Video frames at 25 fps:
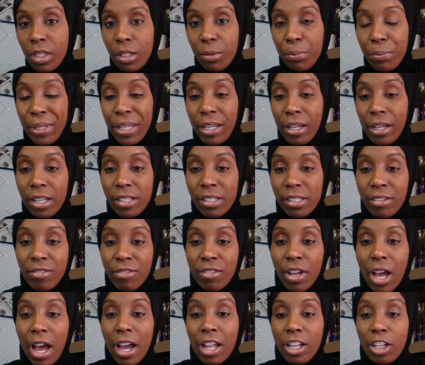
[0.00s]
Because
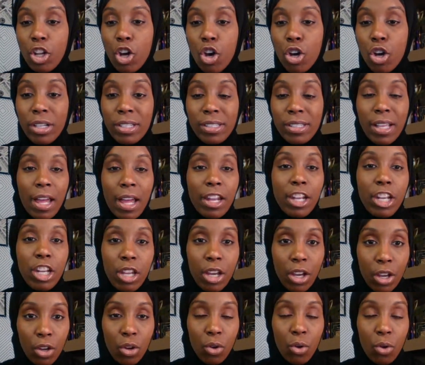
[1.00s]
as long as I
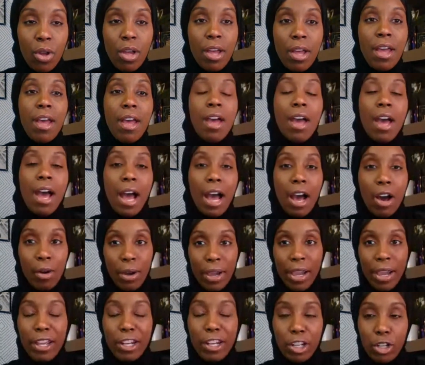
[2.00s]
know, I'll
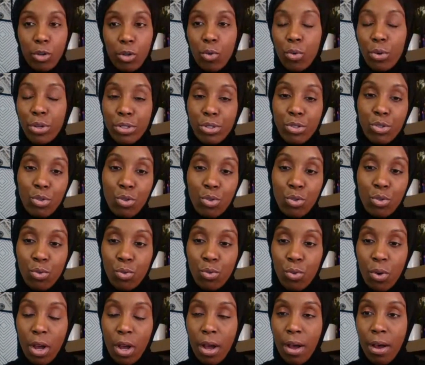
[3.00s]
add it on to